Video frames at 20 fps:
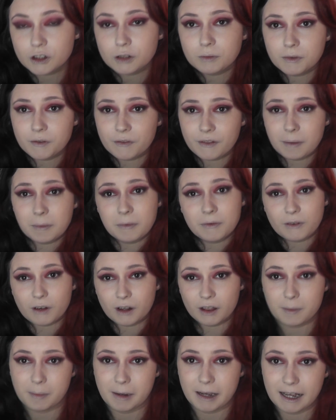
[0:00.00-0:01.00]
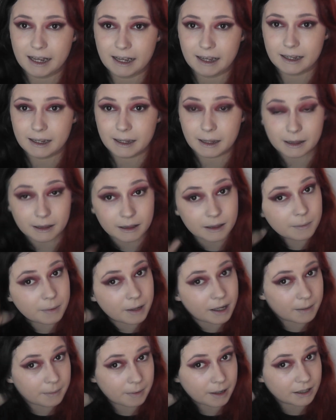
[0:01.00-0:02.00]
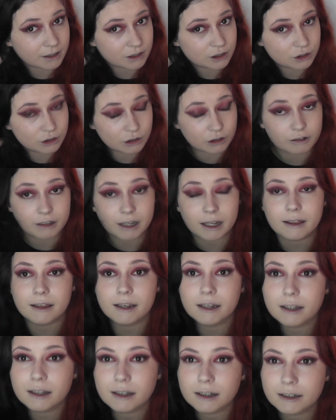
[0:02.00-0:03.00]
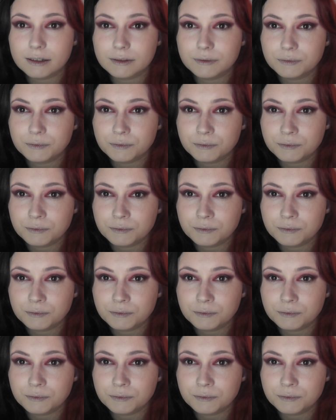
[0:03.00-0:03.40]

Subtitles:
Some of them have got the better backstory, I think.